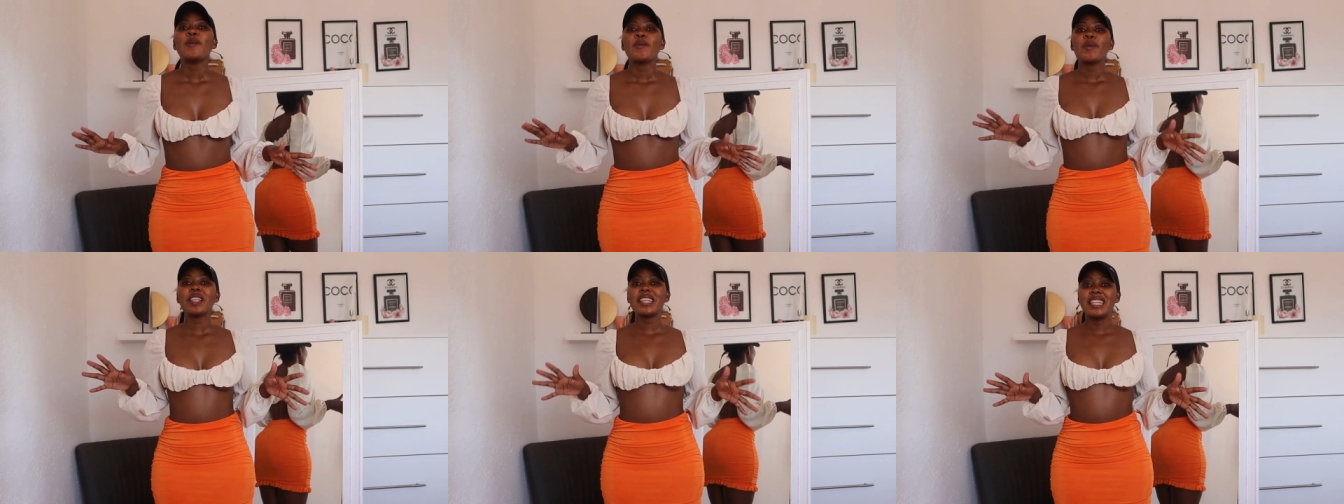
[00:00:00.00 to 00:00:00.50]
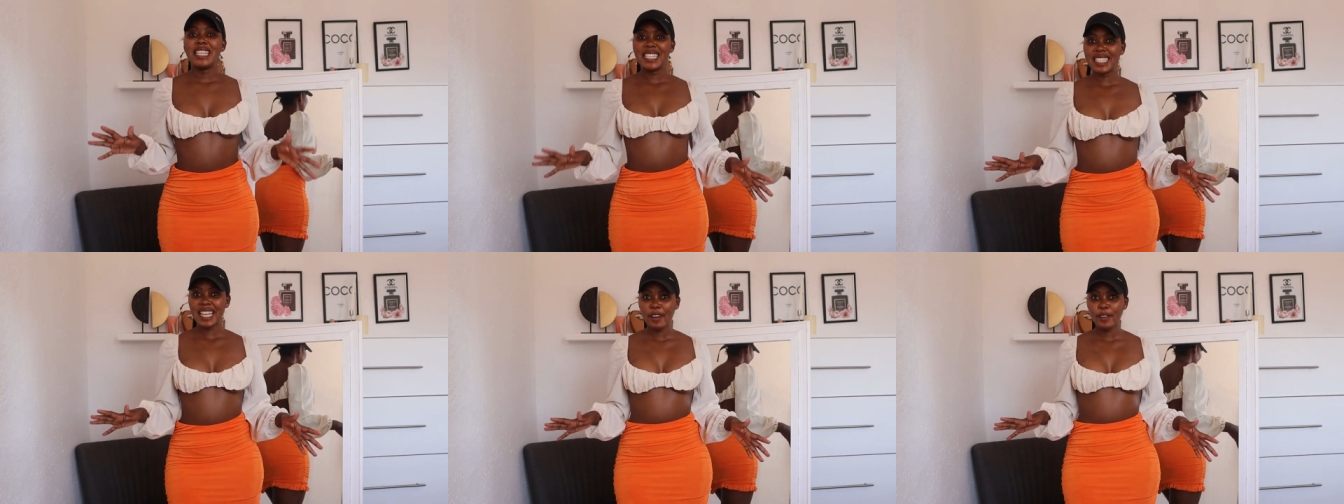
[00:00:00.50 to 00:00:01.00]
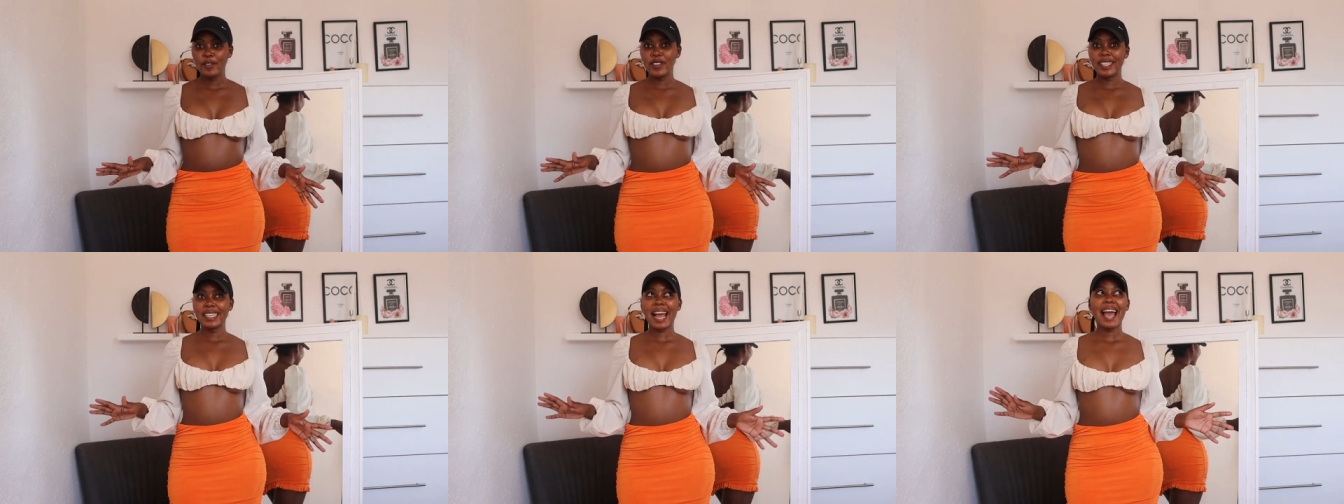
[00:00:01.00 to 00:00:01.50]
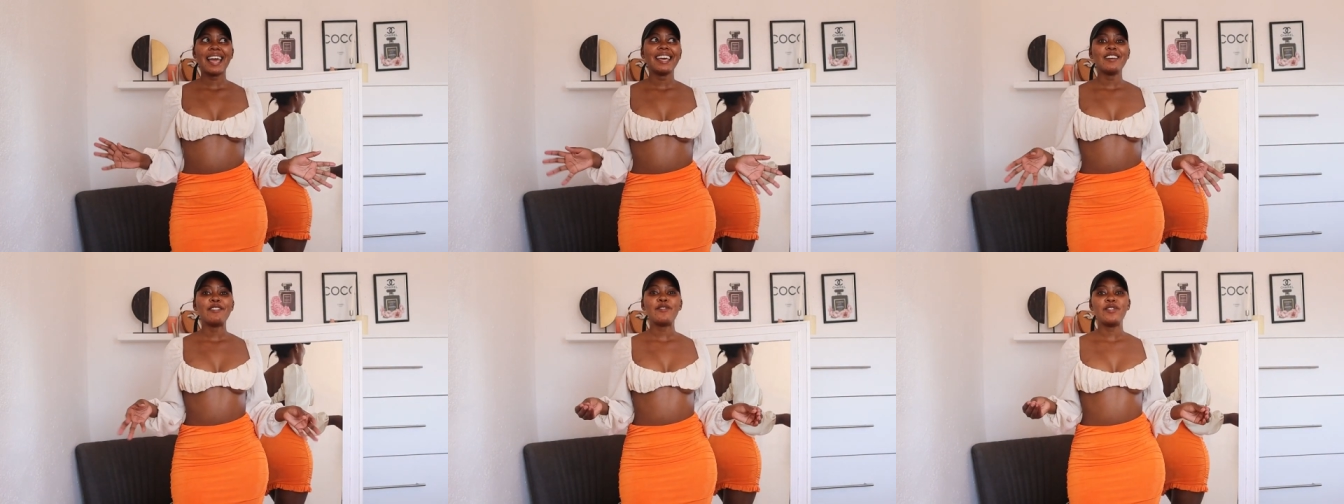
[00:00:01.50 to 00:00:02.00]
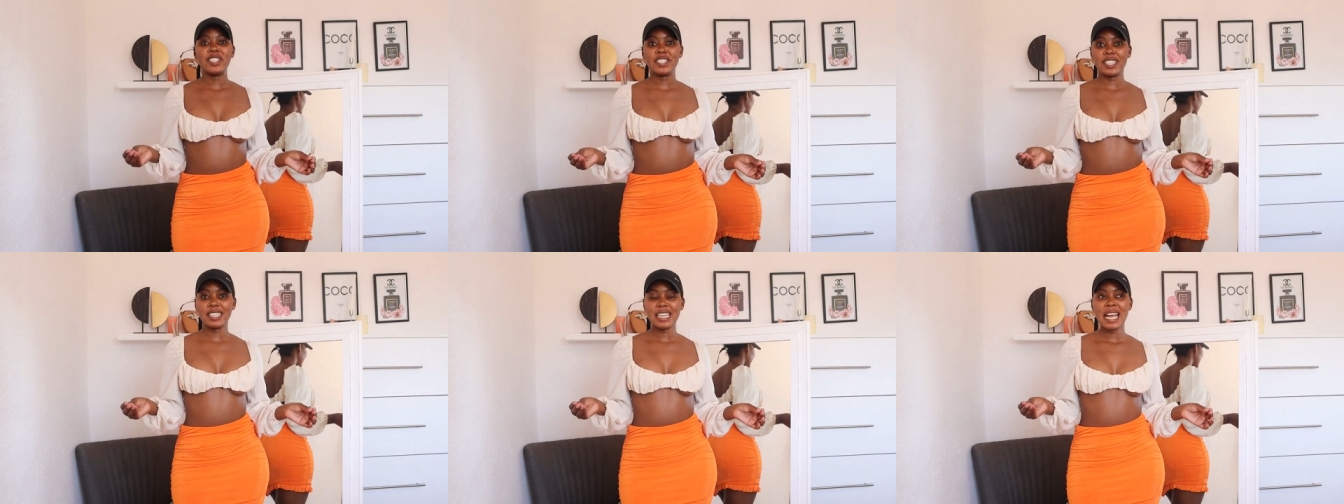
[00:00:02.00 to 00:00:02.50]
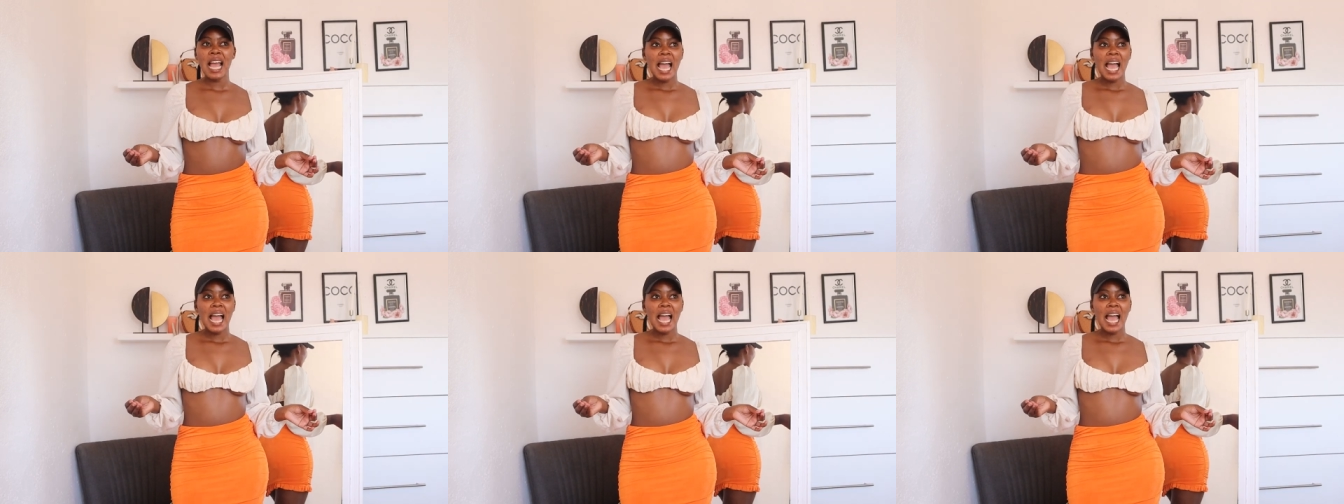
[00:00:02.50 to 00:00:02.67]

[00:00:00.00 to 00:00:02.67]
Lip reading: With this outfit, I had a vision.